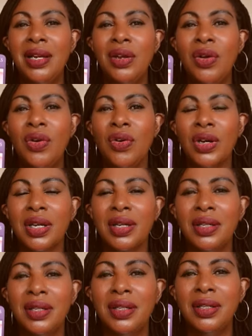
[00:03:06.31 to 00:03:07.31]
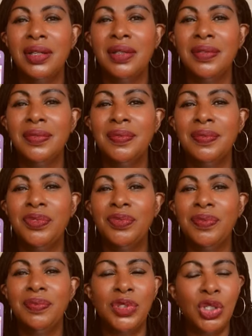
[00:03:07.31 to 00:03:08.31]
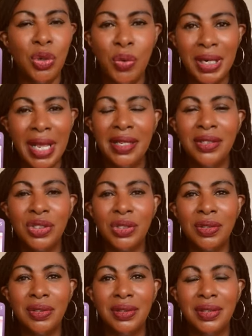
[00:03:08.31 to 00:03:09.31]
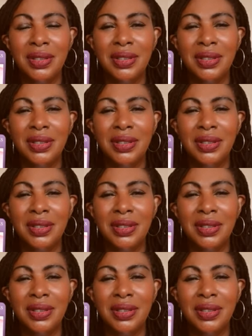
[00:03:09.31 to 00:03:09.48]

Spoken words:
look to an angel?